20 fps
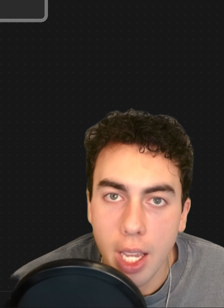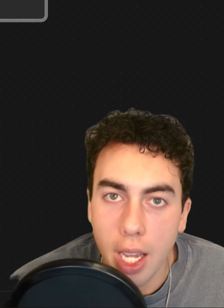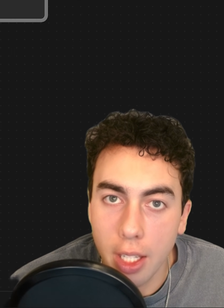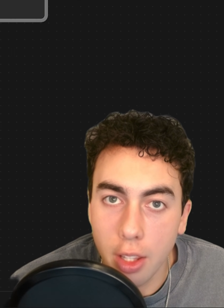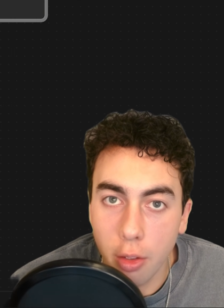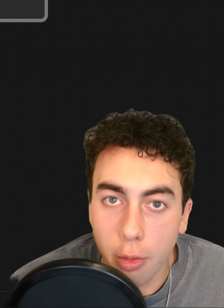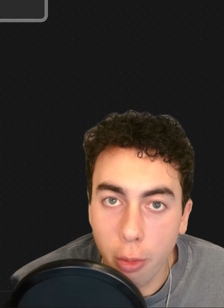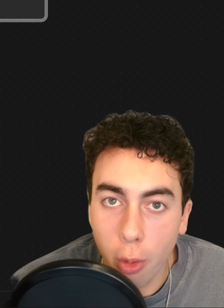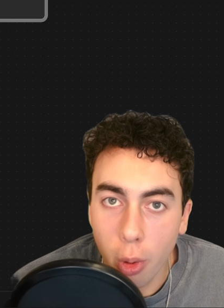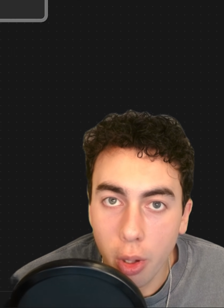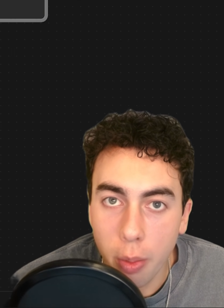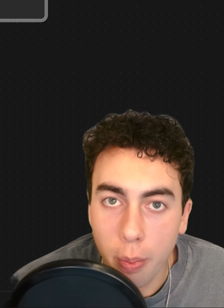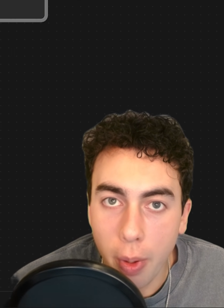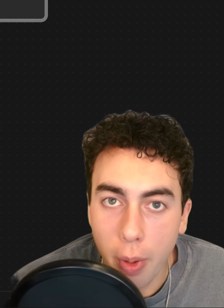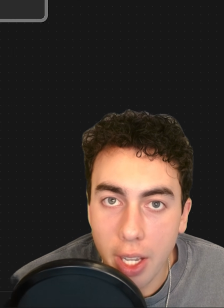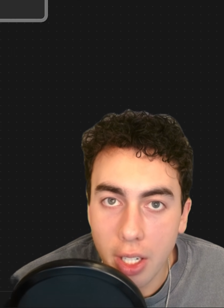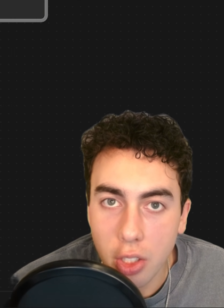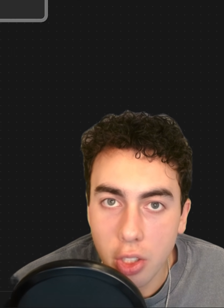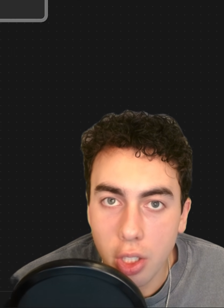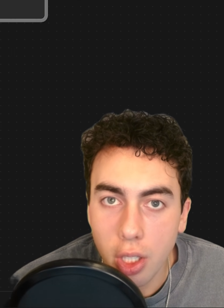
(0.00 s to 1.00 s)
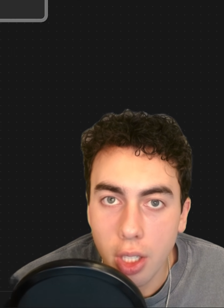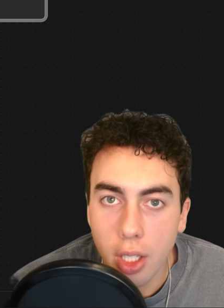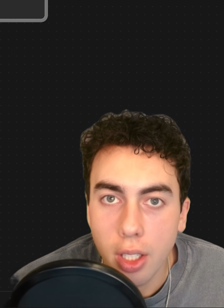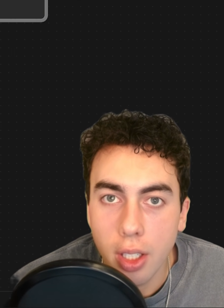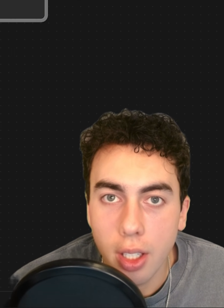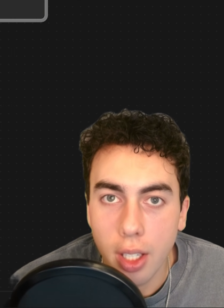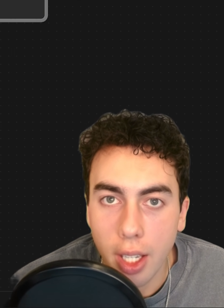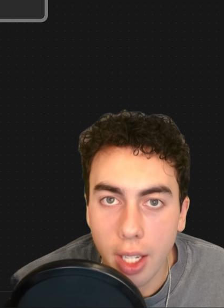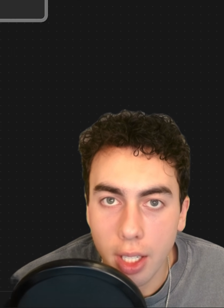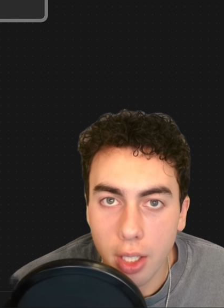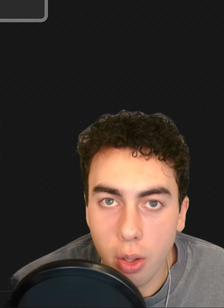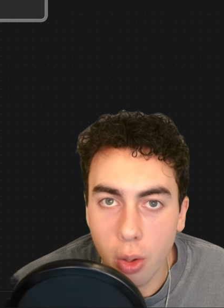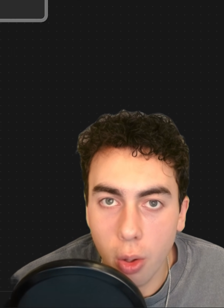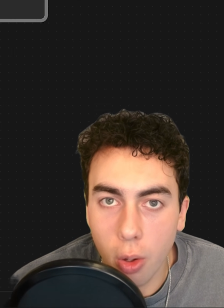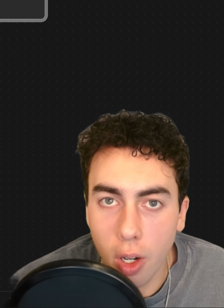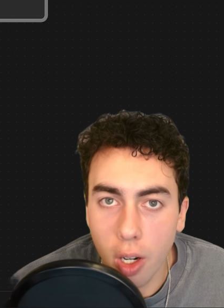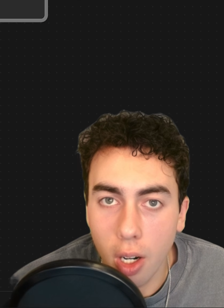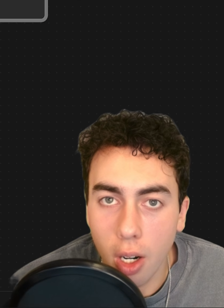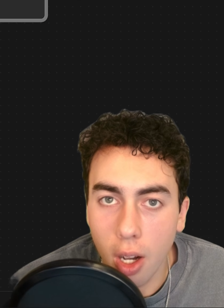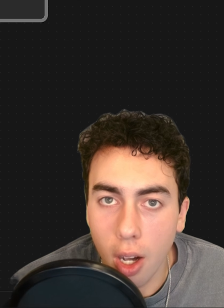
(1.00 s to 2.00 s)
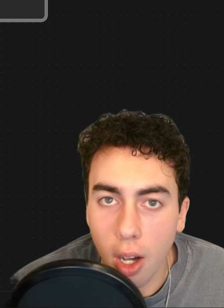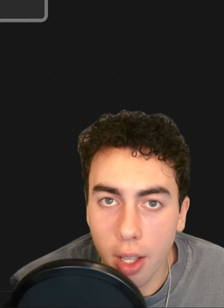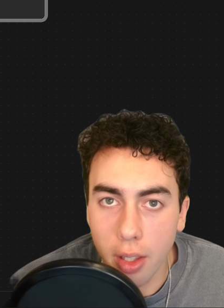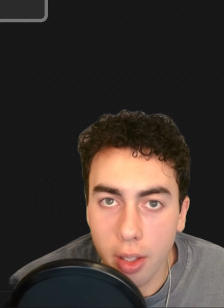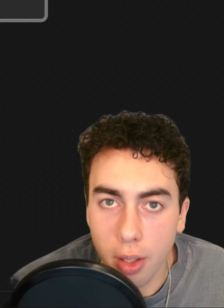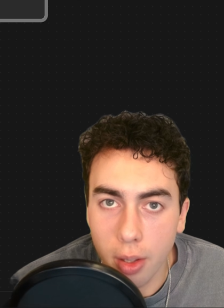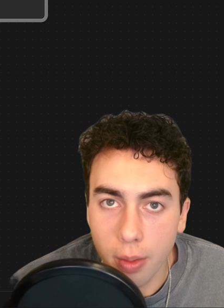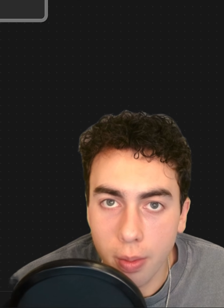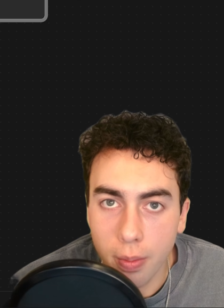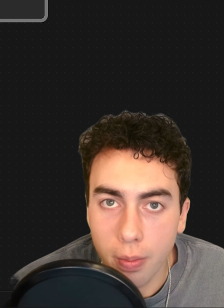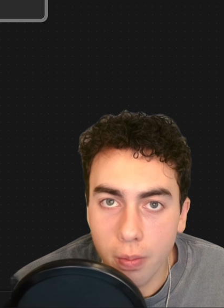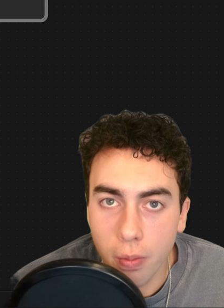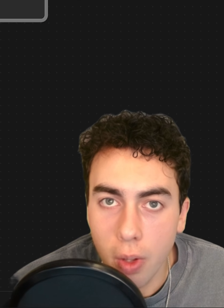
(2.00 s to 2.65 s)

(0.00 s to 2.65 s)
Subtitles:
And the 4th branch, ignore other.